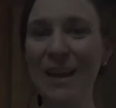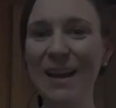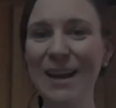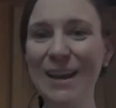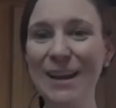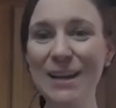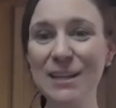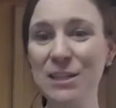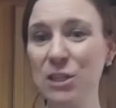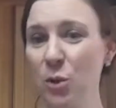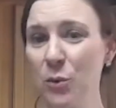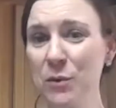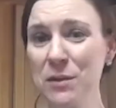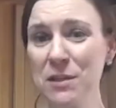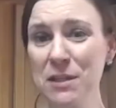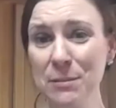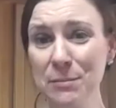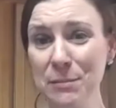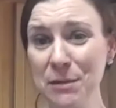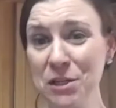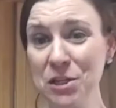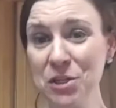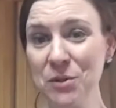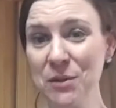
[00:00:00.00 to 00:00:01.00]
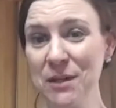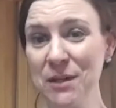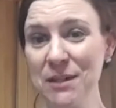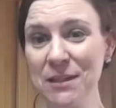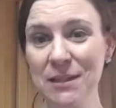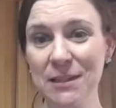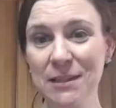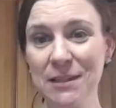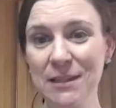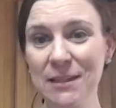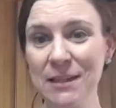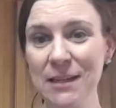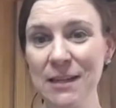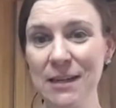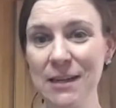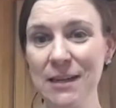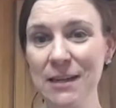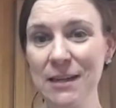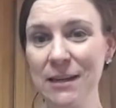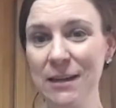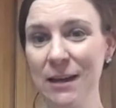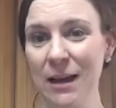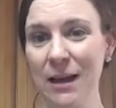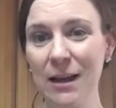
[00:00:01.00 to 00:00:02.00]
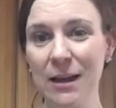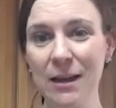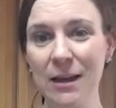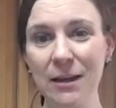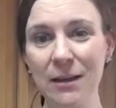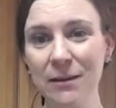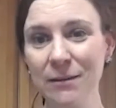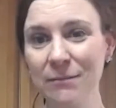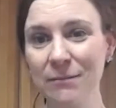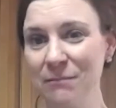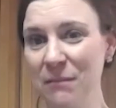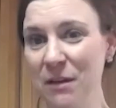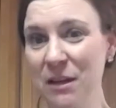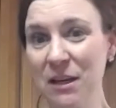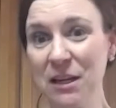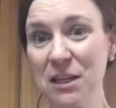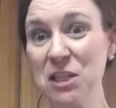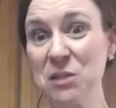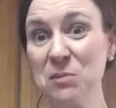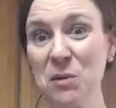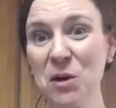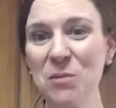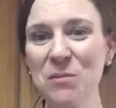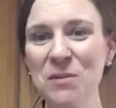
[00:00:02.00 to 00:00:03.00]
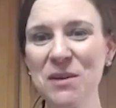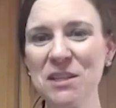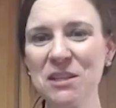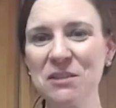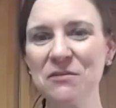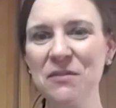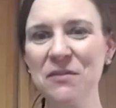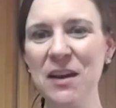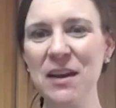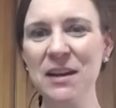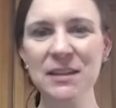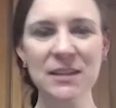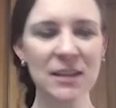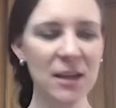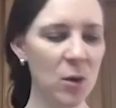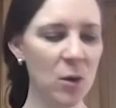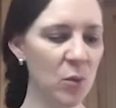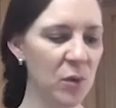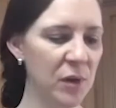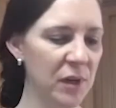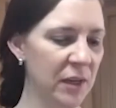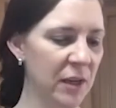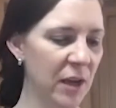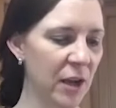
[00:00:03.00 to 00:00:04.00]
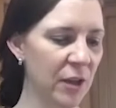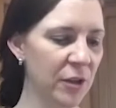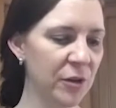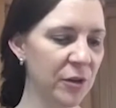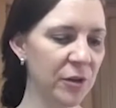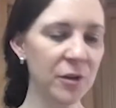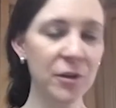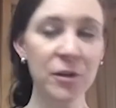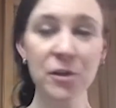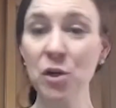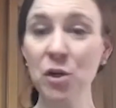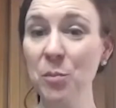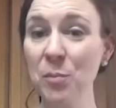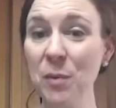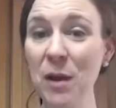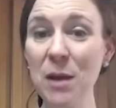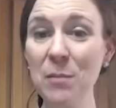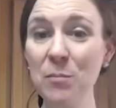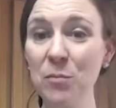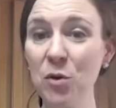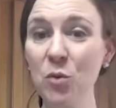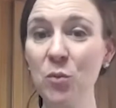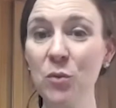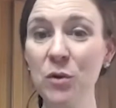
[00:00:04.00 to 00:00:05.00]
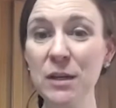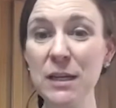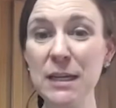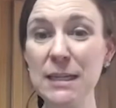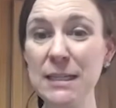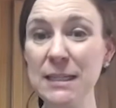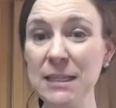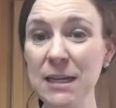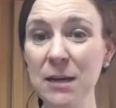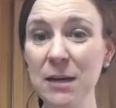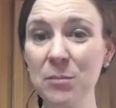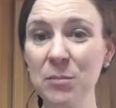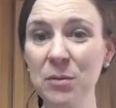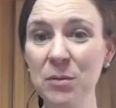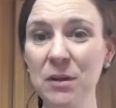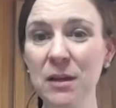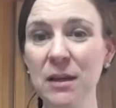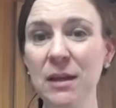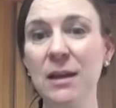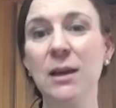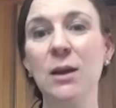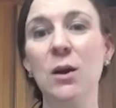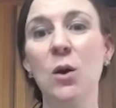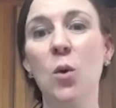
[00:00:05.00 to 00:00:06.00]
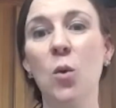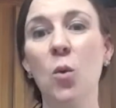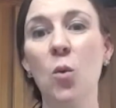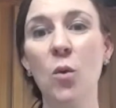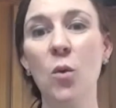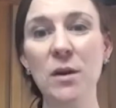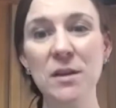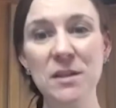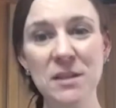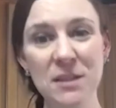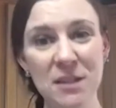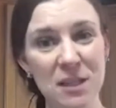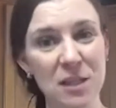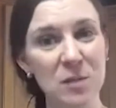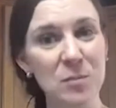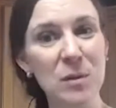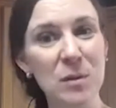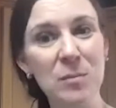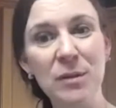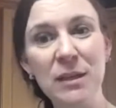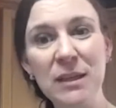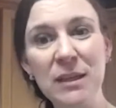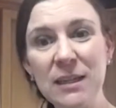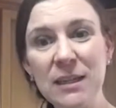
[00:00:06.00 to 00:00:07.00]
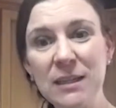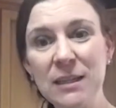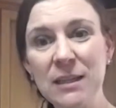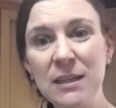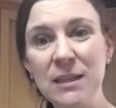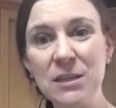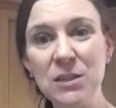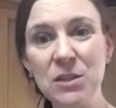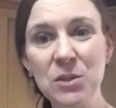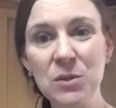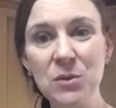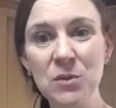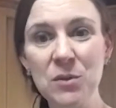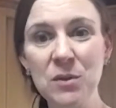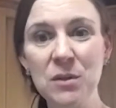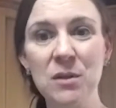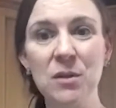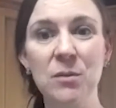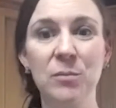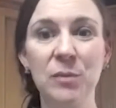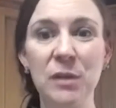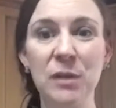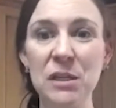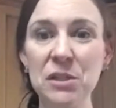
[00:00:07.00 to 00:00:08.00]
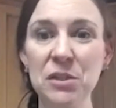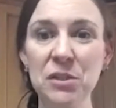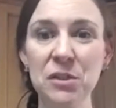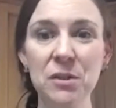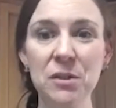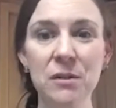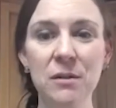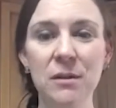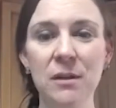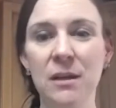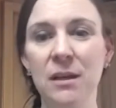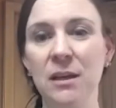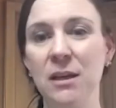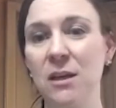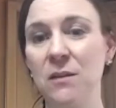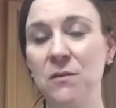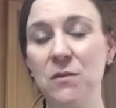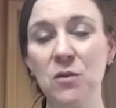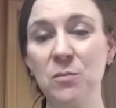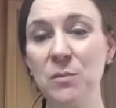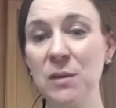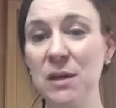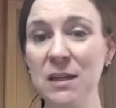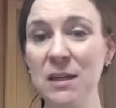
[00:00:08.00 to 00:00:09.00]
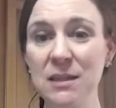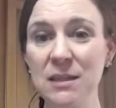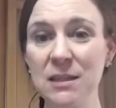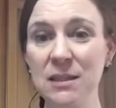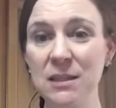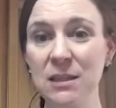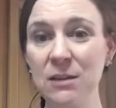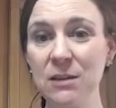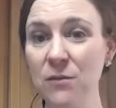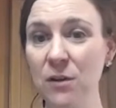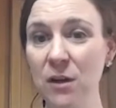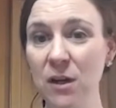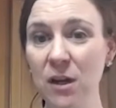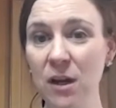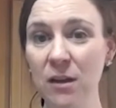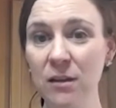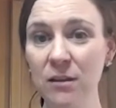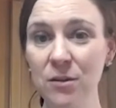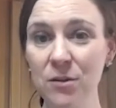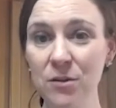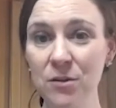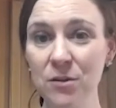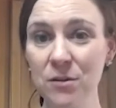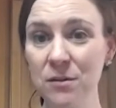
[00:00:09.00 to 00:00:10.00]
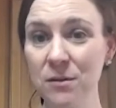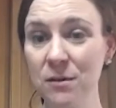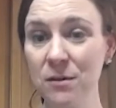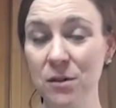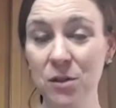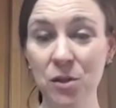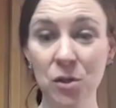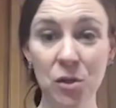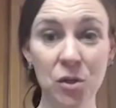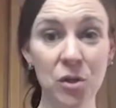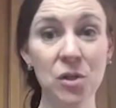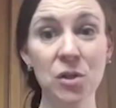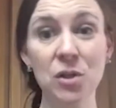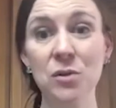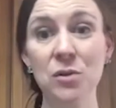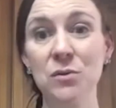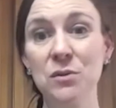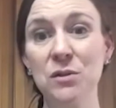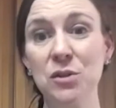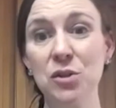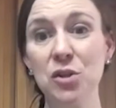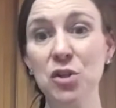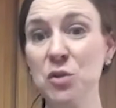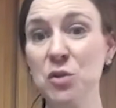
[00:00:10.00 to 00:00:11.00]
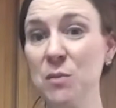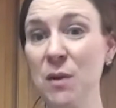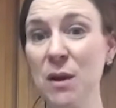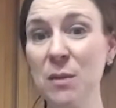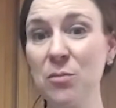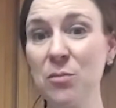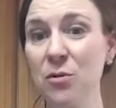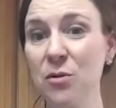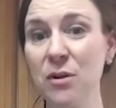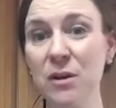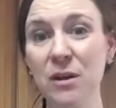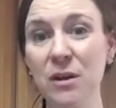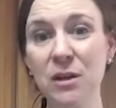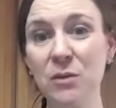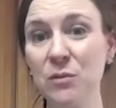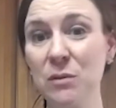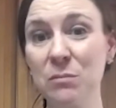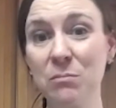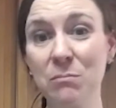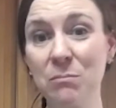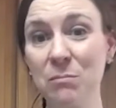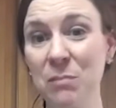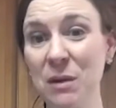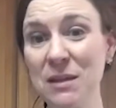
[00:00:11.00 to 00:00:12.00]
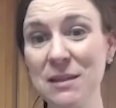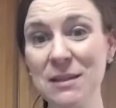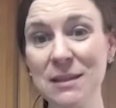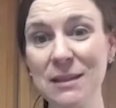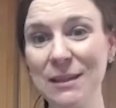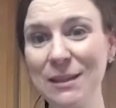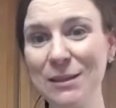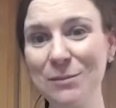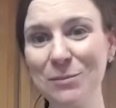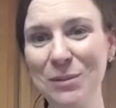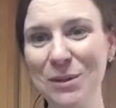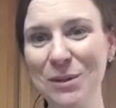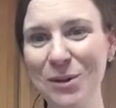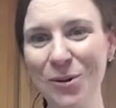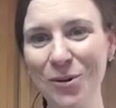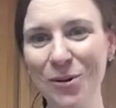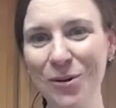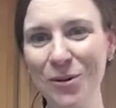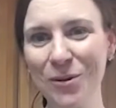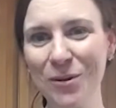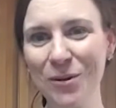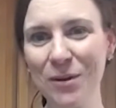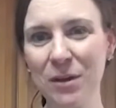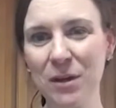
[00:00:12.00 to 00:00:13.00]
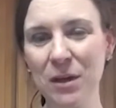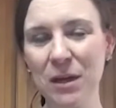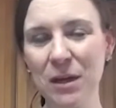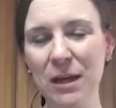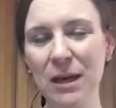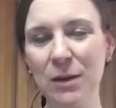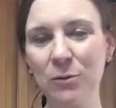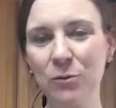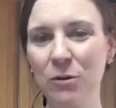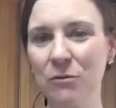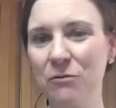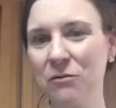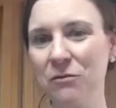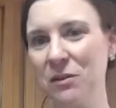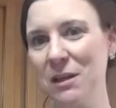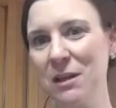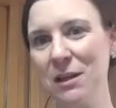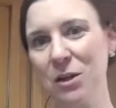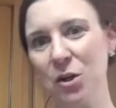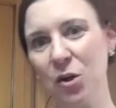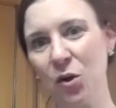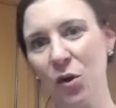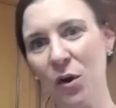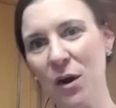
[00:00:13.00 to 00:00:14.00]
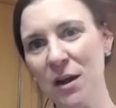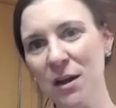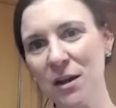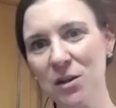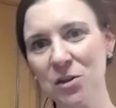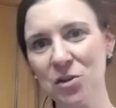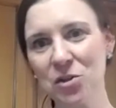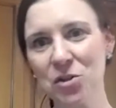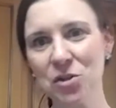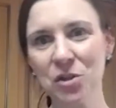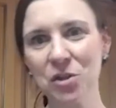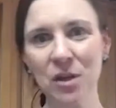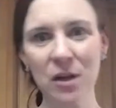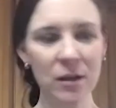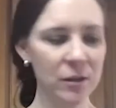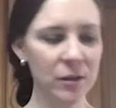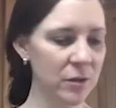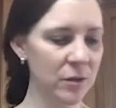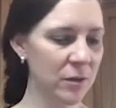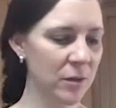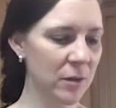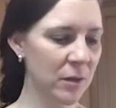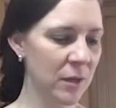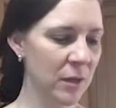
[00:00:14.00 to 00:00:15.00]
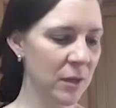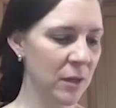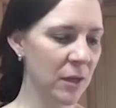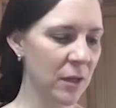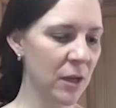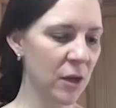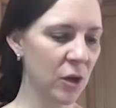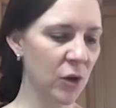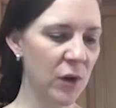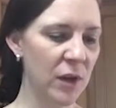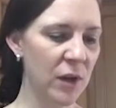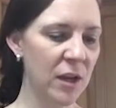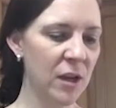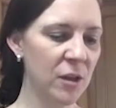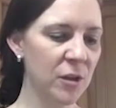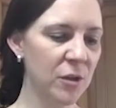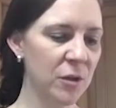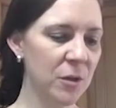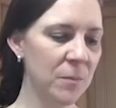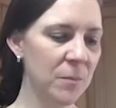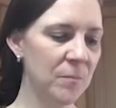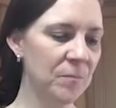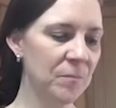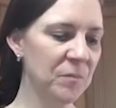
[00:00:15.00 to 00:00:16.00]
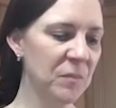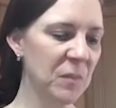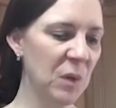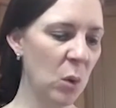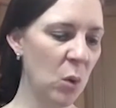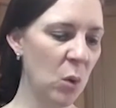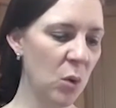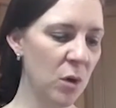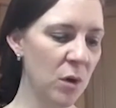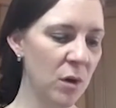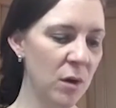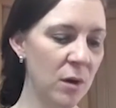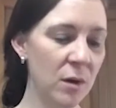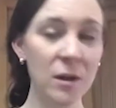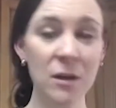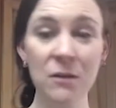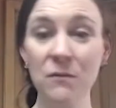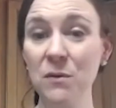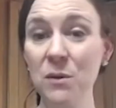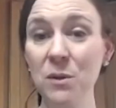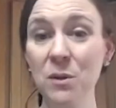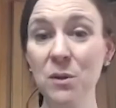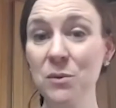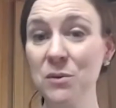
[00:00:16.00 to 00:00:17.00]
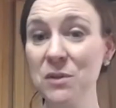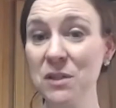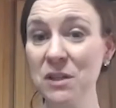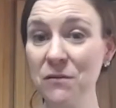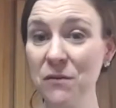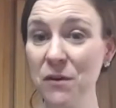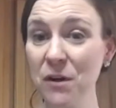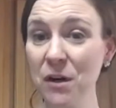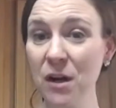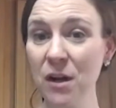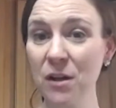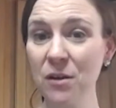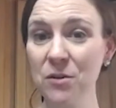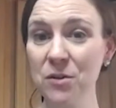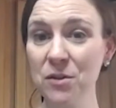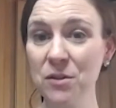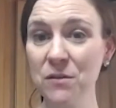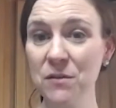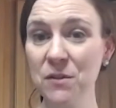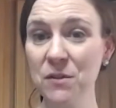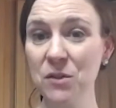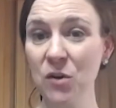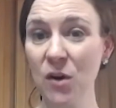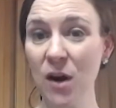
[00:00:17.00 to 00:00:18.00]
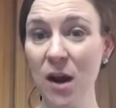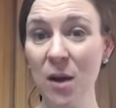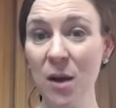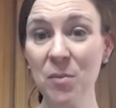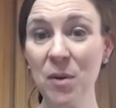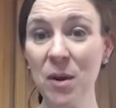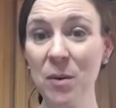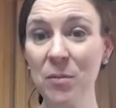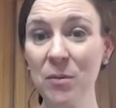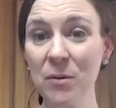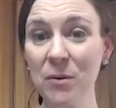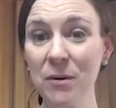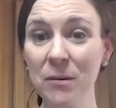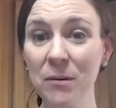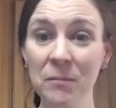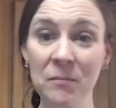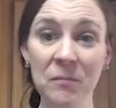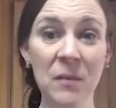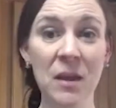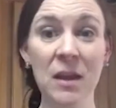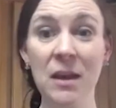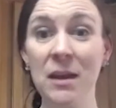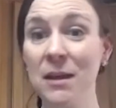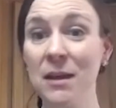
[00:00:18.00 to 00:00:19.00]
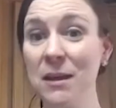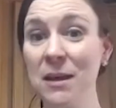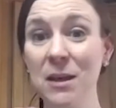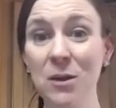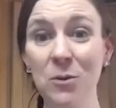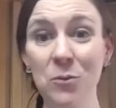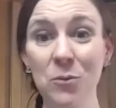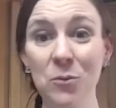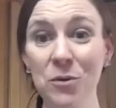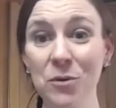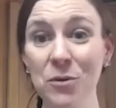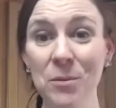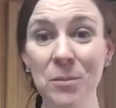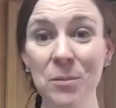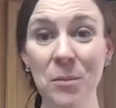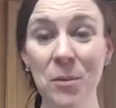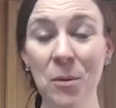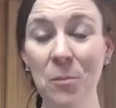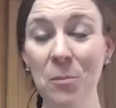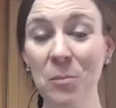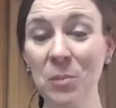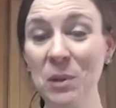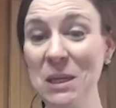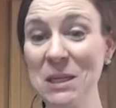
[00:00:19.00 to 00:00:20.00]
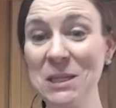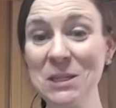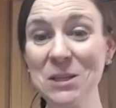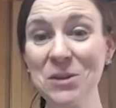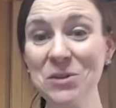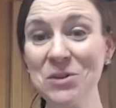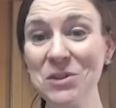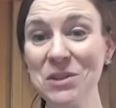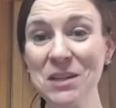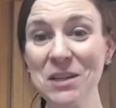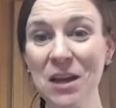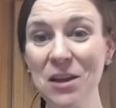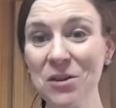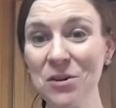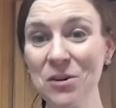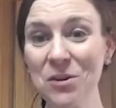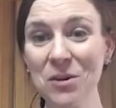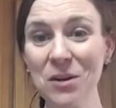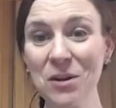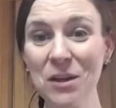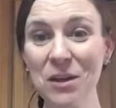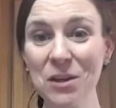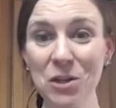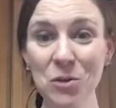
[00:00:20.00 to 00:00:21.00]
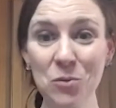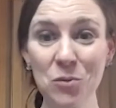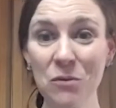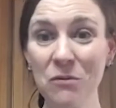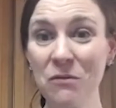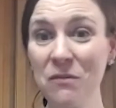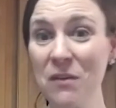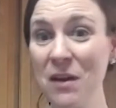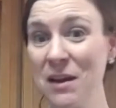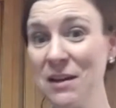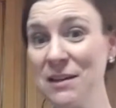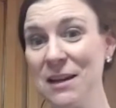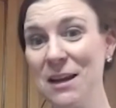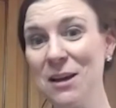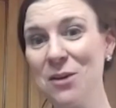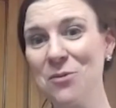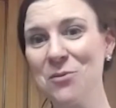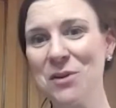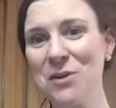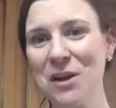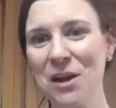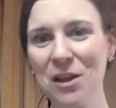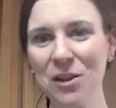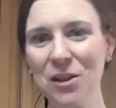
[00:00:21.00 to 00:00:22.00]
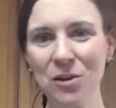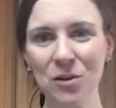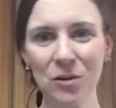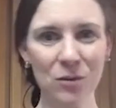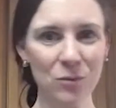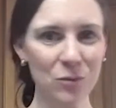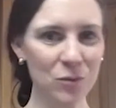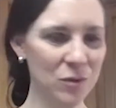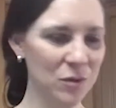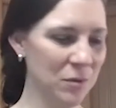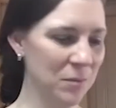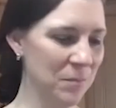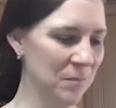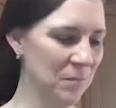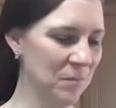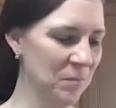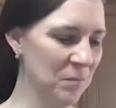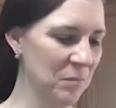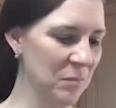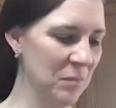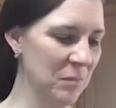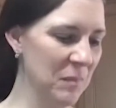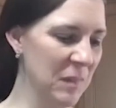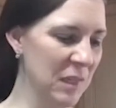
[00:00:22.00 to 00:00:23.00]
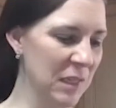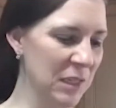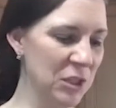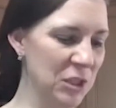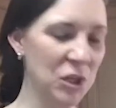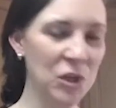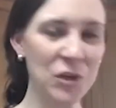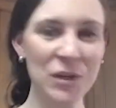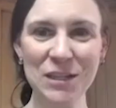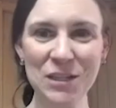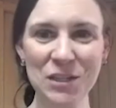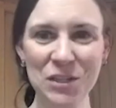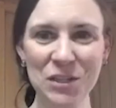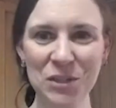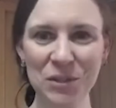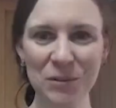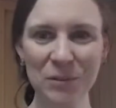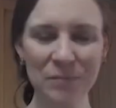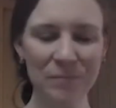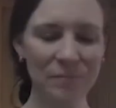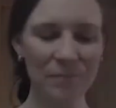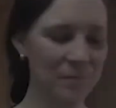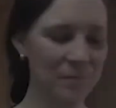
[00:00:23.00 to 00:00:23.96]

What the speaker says: It's always a mystery to see, an experiment to find out what color your paper will end up once it's been blended into the blender. If you mix different colors, you could use newspaper and it would basically be all roughly grayish color, a gray color. Or if you use different colors of scrap paper, it will blend all together and you will find out what color it will turn into.